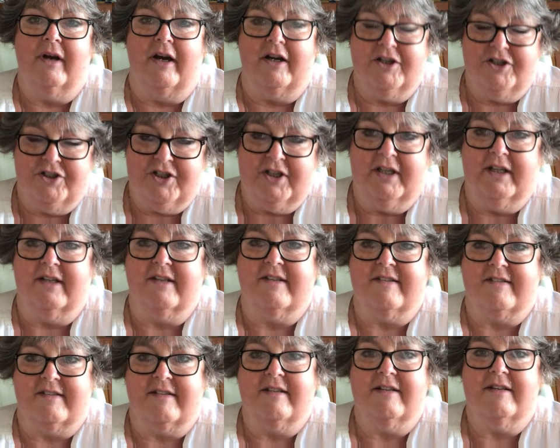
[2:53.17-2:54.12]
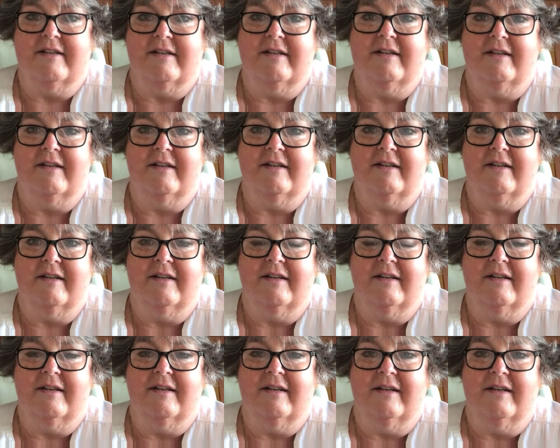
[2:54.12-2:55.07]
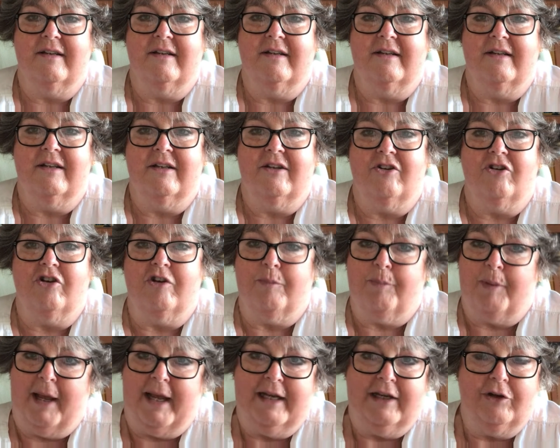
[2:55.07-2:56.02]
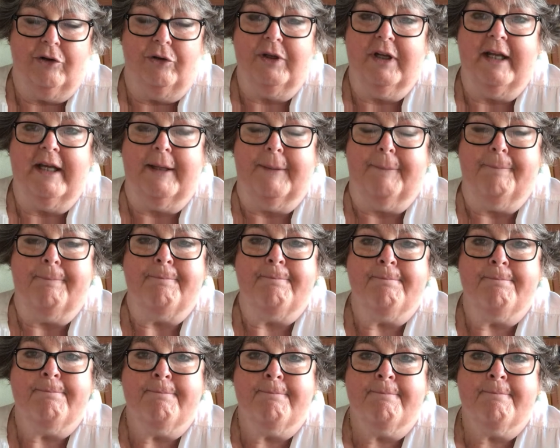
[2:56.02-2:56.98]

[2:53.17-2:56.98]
urging us to depend on him